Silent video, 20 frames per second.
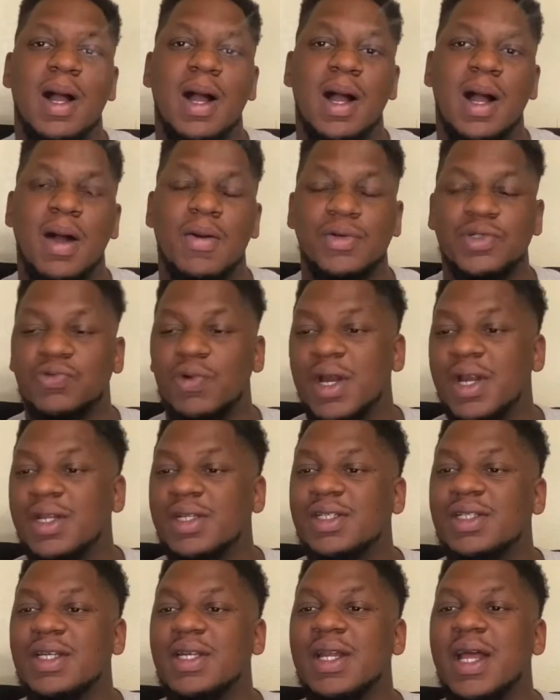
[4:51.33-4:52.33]
I was ready to
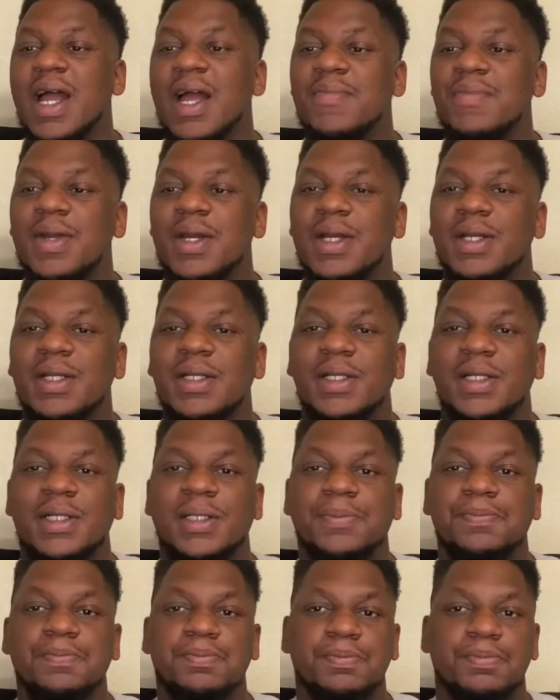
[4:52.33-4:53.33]
see that, man. And
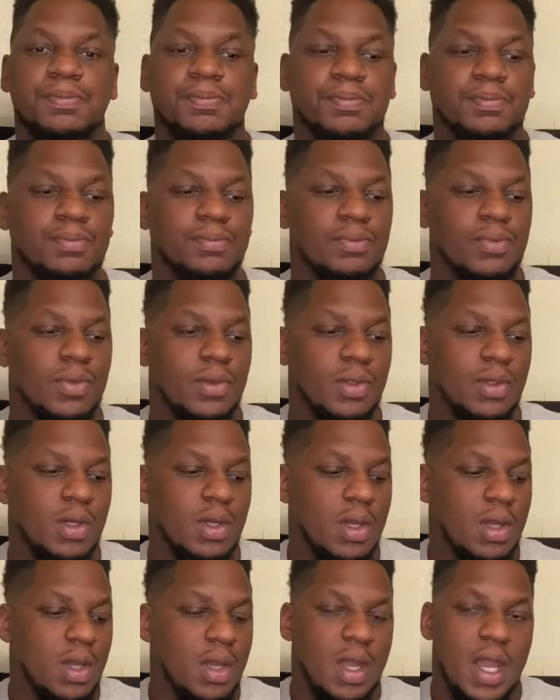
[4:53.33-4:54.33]

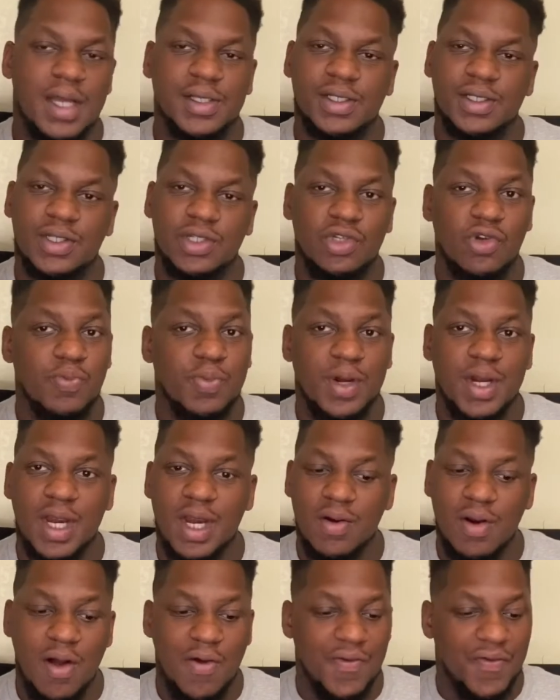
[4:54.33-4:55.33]
as a
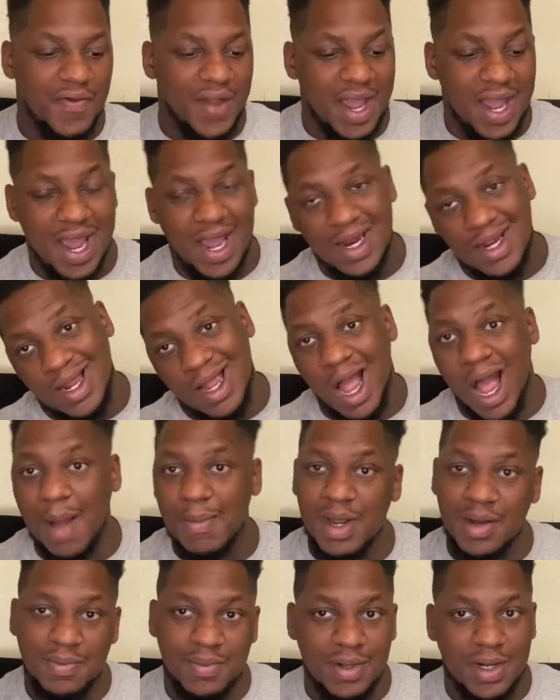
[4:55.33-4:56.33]
superhero fan,
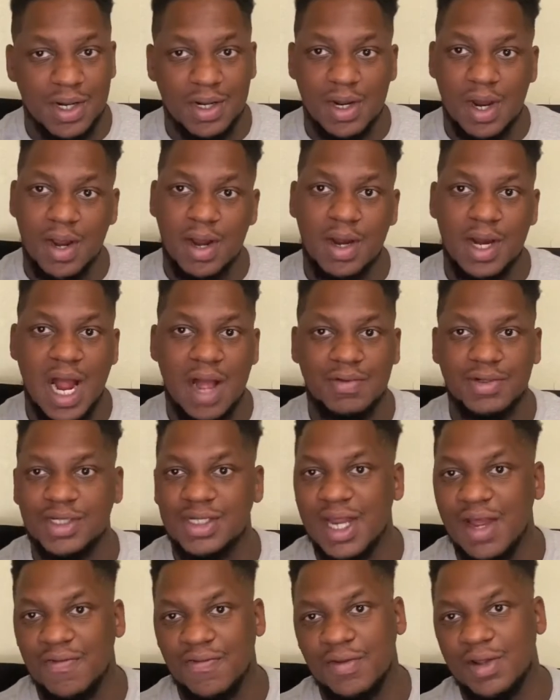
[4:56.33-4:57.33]
comic book nerd, I was
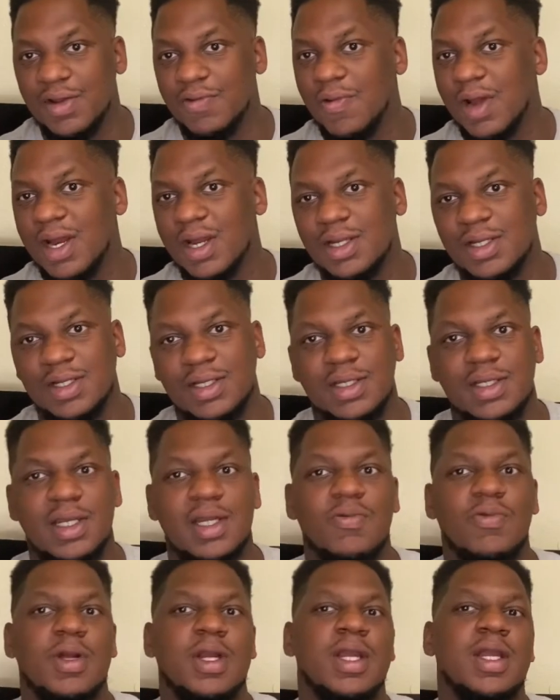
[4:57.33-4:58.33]
definitely ready to see
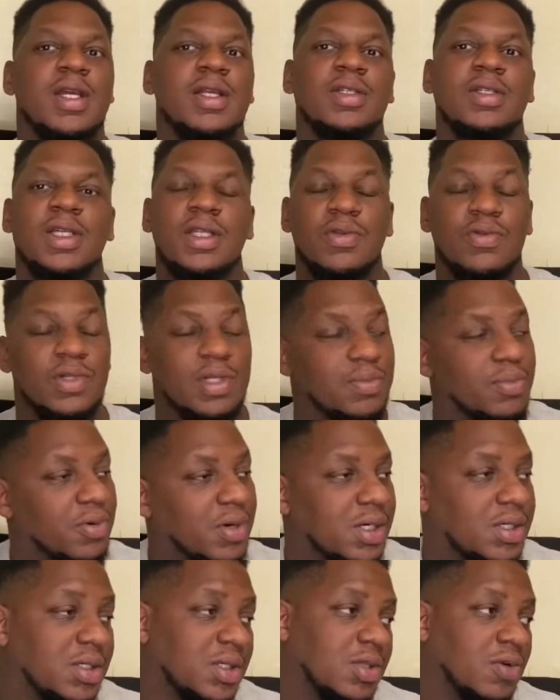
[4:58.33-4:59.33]
what he continued to bring
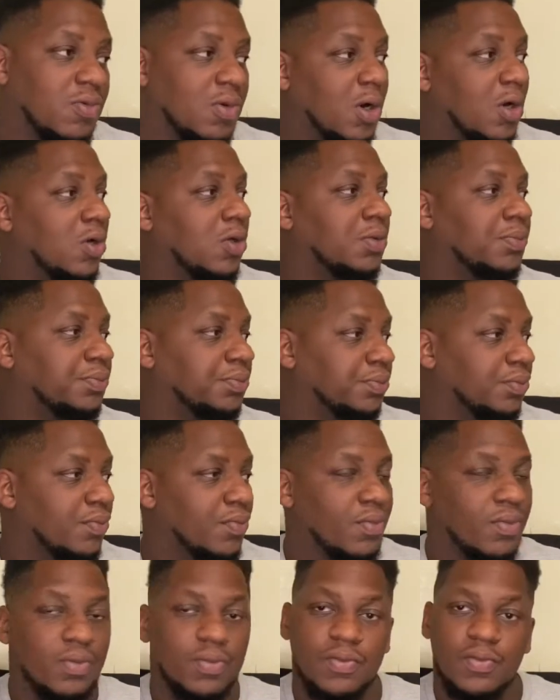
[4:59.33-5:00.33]
to the role.
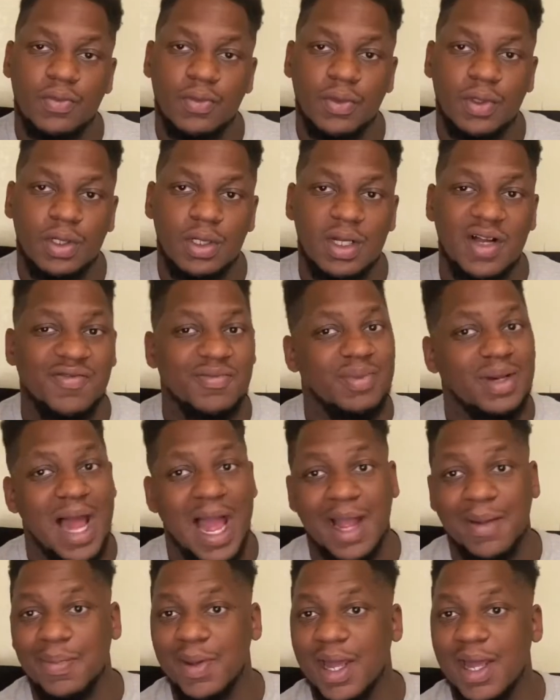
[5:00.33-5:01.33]
of
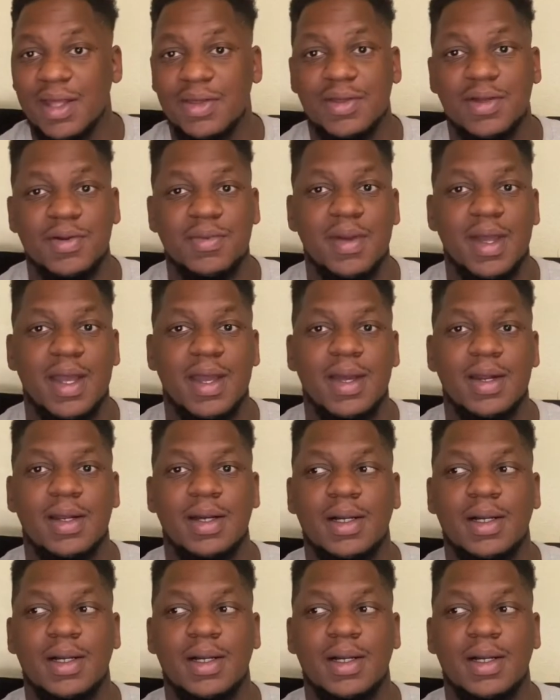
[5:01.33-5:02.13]
Black Panther, man.